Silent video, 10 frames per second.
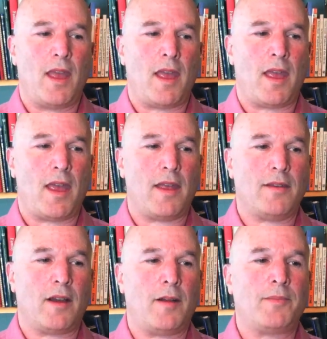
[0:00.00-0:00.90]

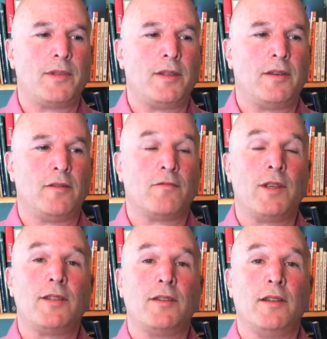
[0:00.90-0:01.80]
And up till
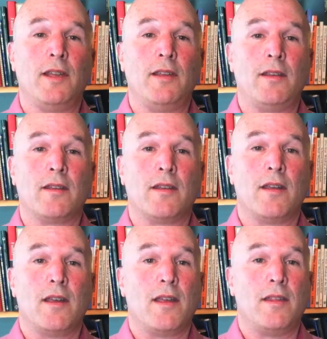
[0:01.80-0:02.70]
recently,
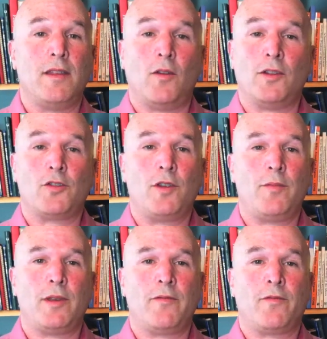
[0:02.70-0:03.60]
the only
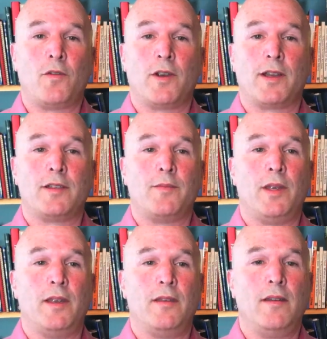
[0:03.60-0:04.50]
treatment for it has
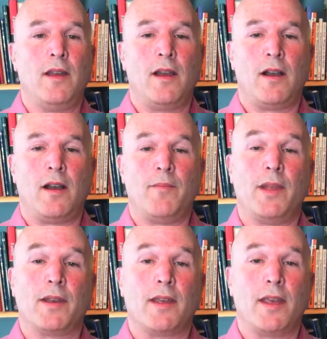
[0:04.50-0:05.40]
been um,
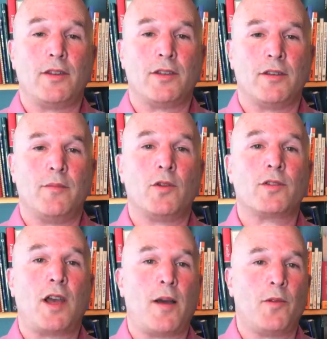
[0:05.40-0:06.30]
medication, the
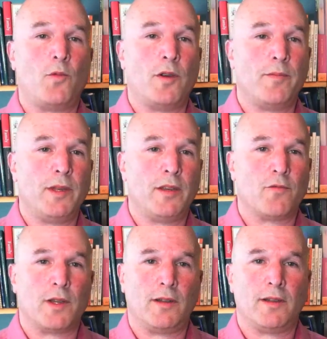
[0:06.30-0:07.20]
most common one
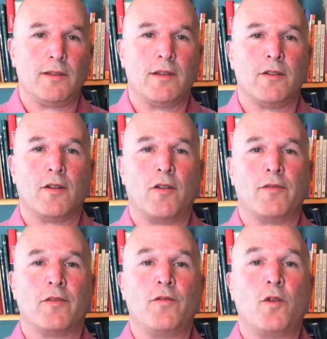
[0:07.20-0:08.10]
being Ritalin. There are
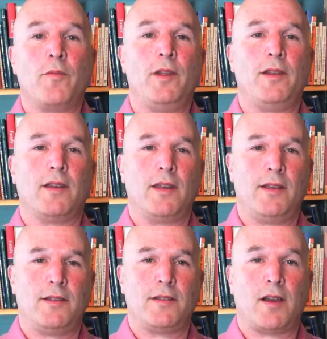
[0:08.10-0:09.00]
over 4 million
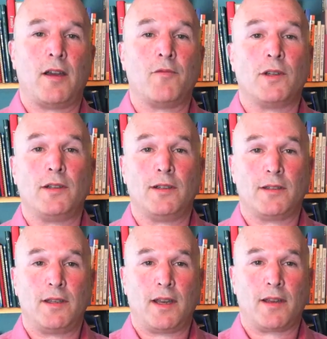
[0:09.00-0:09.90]
kids on
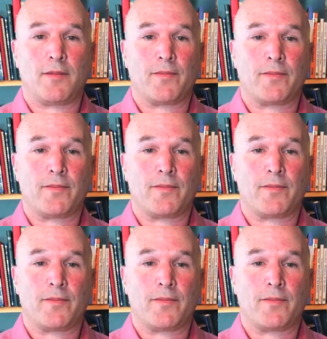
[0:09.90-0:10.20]
Ritalin today.